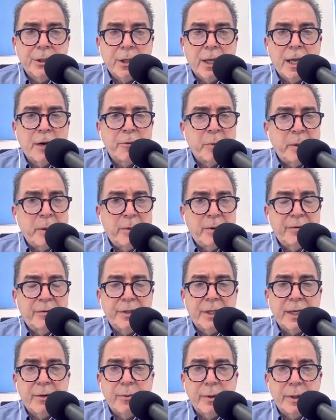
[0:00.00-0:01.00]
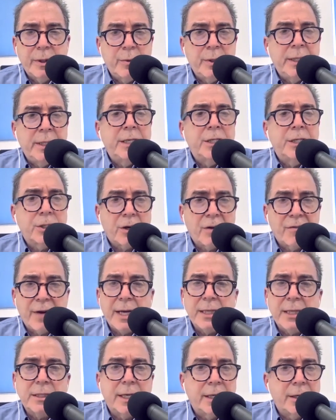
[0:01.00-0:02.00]
A lot of people have said we need to start
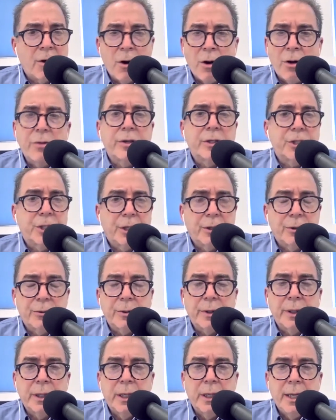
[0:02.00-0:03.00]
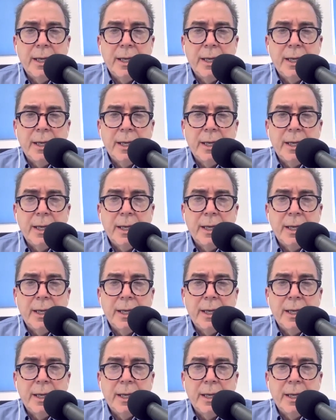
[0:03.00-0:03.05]
vaccinating all the children.